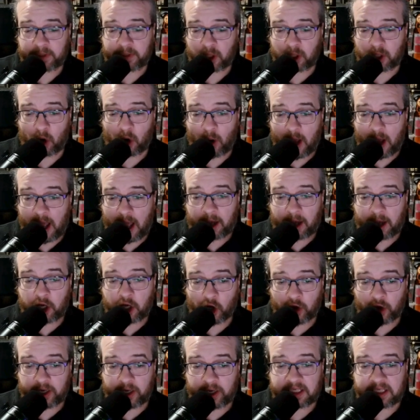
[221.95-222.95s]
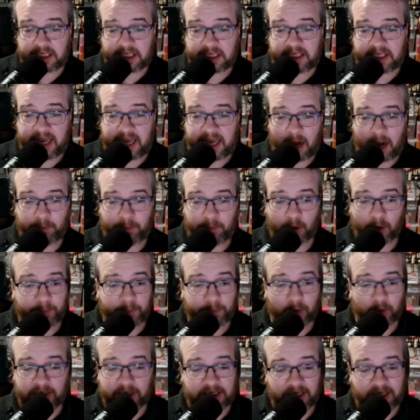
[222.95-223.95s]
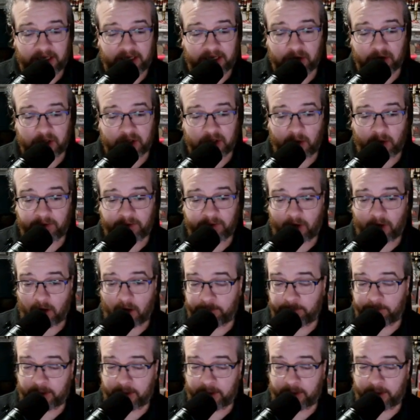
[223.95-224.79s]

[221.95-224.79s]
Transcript: So curious to see how Blurple continues to evolve.